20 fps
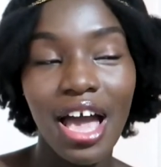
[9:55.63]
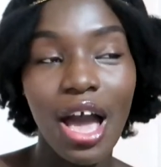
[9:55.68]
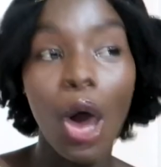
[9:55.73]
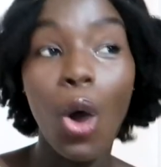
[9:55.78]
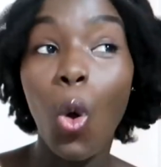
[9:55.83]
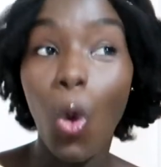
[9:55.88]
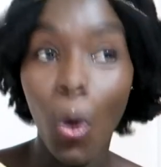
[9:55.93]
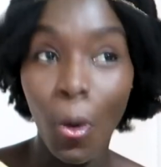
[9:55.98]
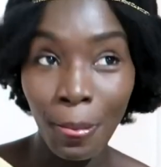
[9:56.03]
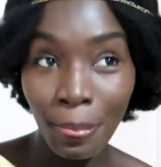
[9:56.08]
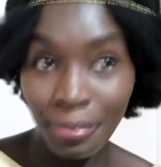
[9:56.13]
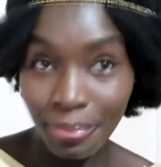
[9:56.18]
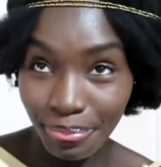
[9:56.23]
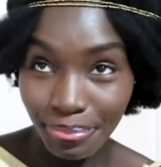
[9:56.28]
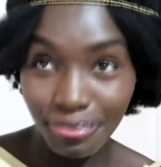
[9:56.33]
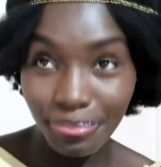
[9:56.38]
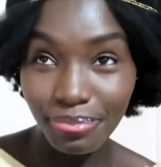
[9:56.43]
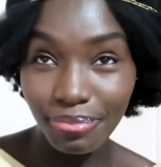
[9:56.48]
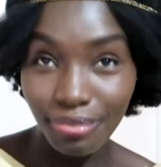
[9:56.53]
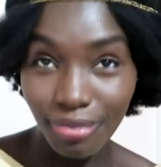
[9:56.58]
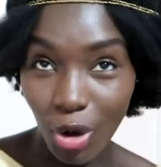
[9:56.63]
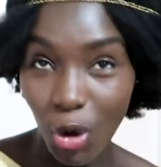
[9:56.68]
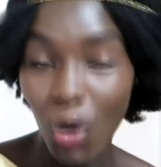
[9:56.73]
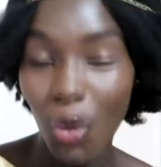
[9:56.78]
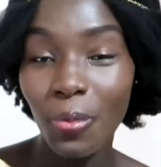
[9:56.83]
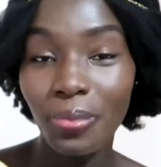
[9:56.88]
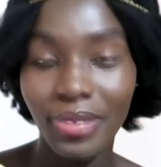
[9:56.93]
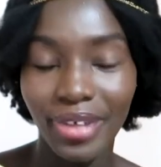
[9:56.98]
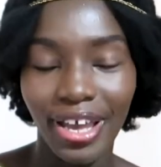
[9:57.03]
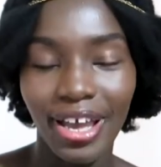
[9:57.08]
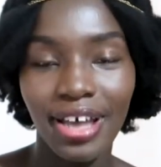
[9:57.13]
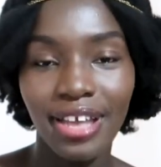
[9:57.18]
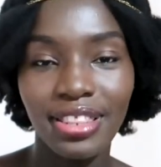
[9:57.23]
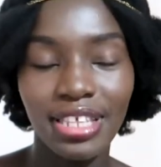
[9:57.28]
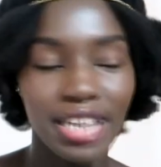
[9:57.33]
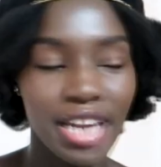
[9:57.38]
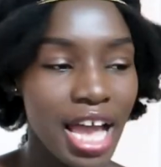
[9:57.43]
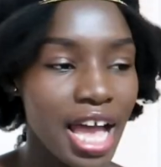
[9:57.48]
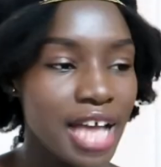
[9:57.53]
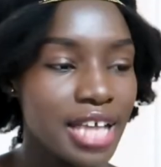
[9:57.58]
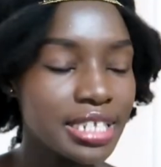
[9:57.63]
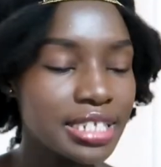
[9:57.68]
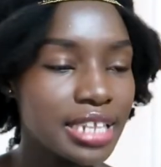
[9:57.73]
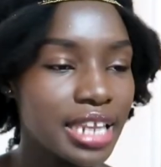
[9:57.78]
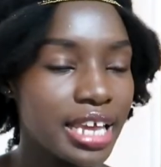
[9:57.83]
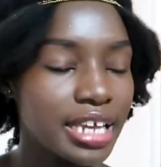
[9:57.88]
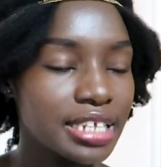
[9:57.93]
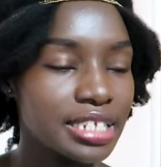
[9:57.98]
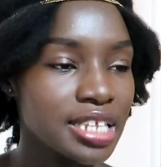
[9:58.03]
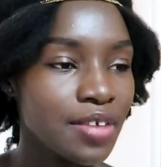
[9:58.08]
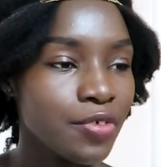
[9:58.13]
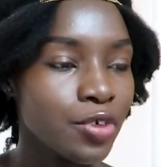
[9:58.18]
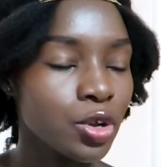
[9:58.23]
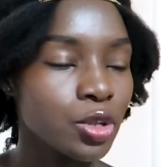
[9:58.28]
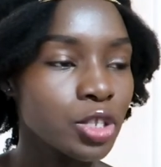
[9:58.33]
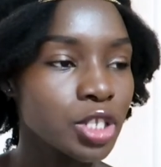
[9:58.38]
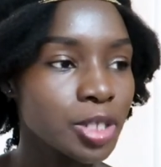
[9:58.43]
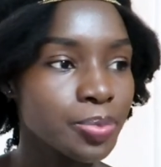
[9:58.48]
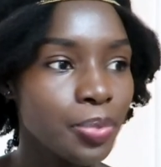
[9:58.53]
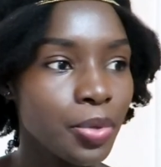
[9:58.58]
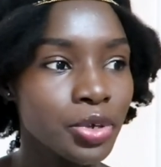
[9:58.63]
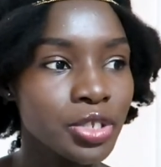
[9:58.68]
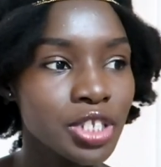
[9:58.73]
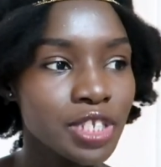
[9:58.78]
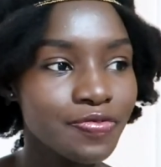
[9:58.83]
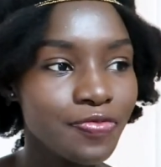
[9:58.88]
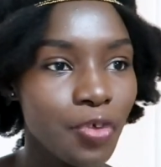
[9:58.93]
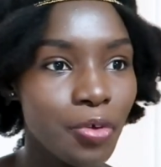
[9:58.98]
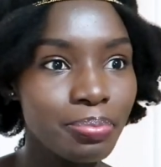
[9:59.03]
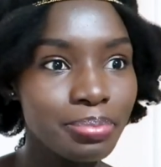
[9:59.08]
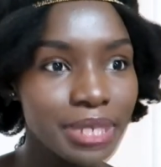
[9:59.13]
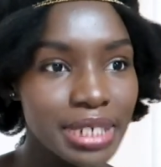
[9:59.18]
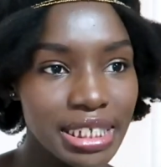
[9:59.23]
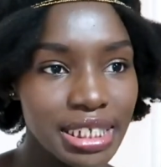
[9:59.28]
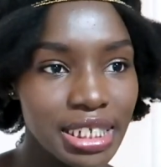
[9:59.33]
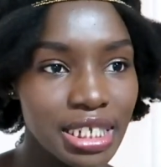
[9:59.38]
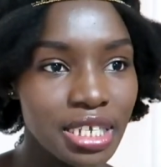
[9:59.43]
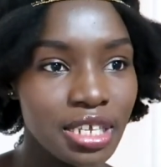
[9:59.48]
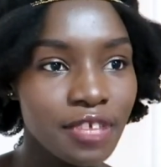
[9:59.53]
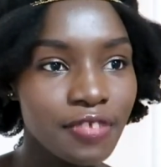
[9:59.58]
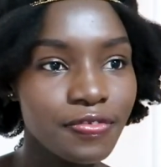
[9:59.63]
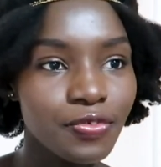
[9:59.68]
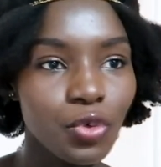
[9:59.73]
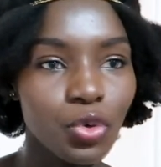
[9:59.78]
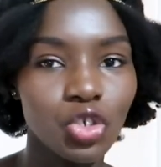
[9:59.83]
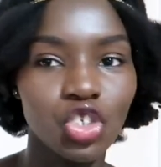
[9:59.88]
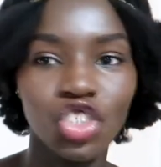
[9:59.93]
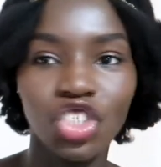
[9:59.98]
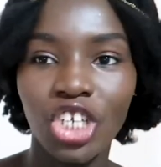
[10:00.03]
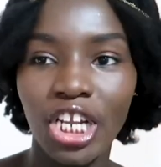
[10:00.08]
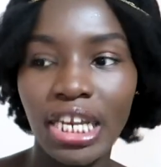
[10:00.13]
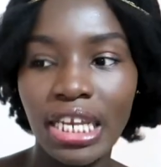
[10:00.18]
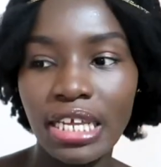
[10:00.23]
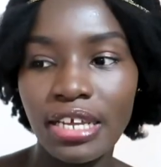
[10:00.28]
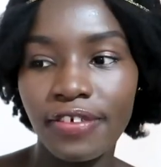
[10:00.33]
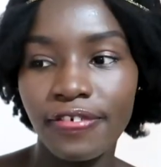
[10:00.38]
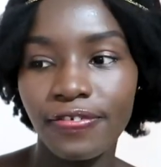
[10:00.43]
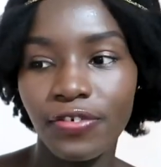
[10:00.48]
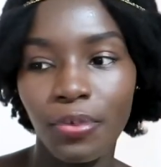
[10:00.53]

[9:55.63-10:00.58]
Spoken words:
Home, home, yeah, that has like several spots for meeting, for chilling,